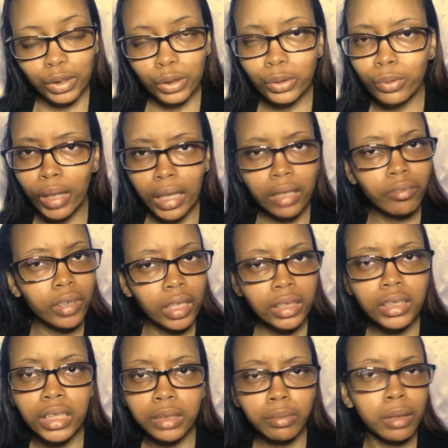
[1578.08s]
Do I even need
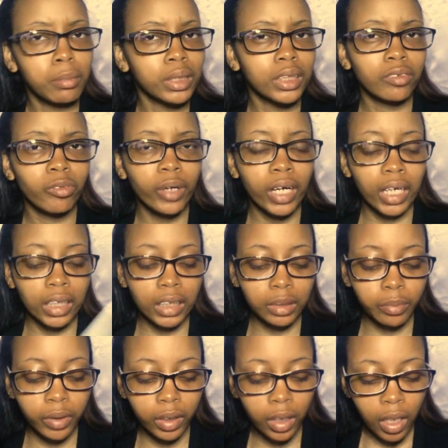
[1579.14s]
to explain myself why I got this
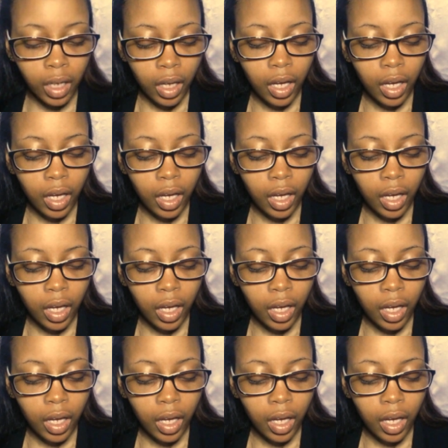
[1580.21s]
book?